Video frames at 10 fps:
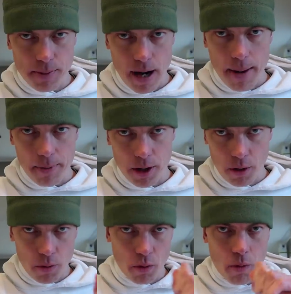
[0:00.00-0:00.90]
property,
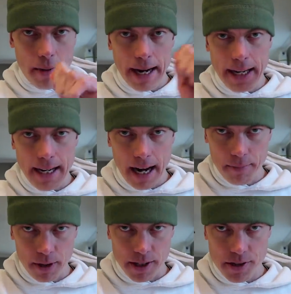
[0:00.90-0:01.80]
who will remain
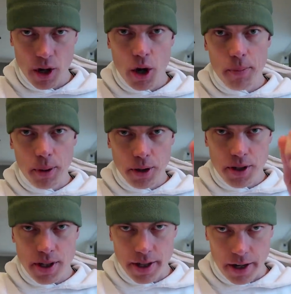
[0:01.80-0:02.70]
nameless,
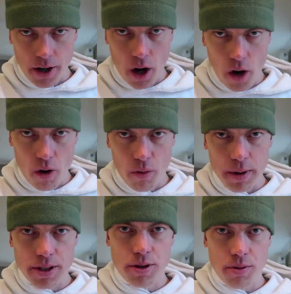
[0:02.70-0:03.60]
purchased their
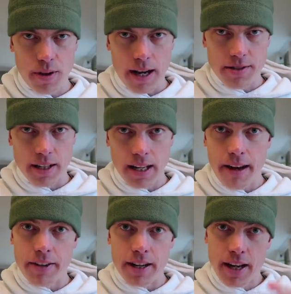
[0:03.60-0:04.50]
home in
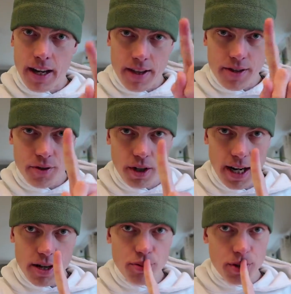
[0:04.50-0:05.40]
2011. This
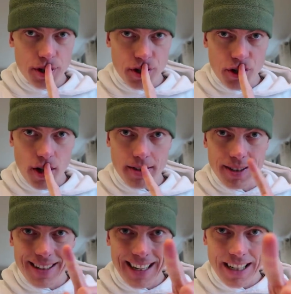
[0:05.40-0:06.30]
greenhouse was
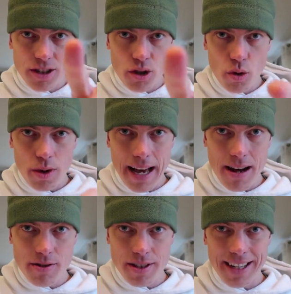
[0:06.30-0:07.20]
constructed in
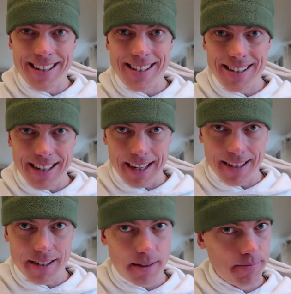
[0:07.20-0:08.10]

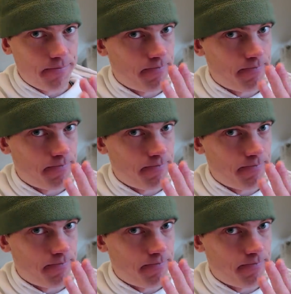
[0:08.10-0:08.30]
2006.